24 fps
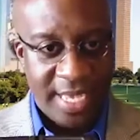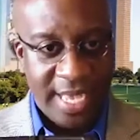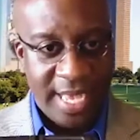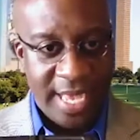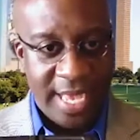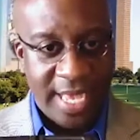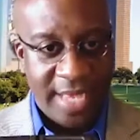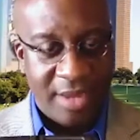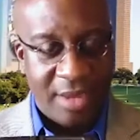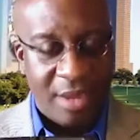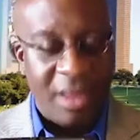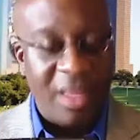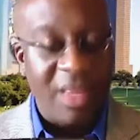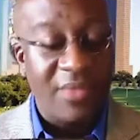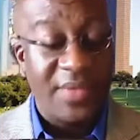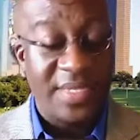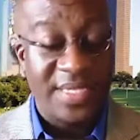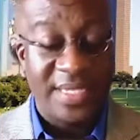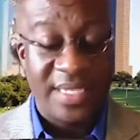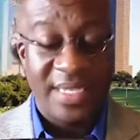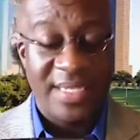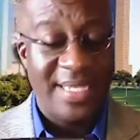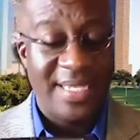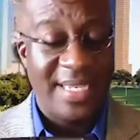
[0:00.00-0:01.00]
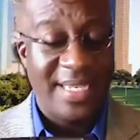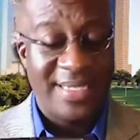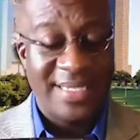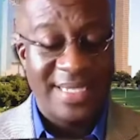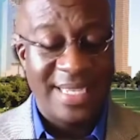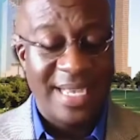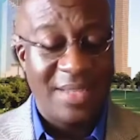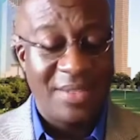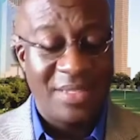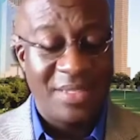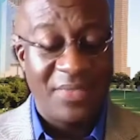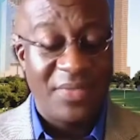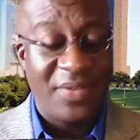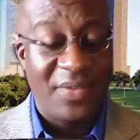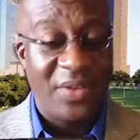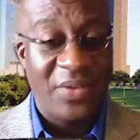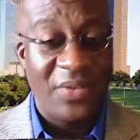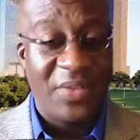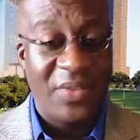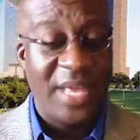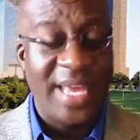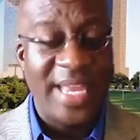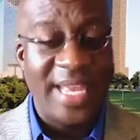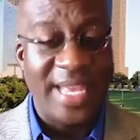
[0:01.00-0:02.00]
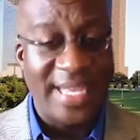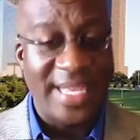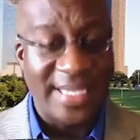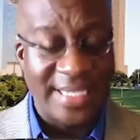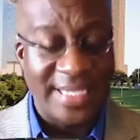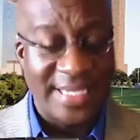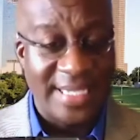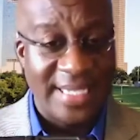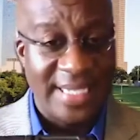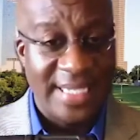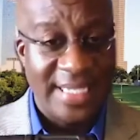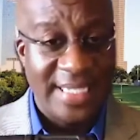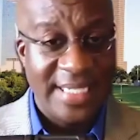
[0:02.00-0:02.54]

And all of us can attest to how difficult that is.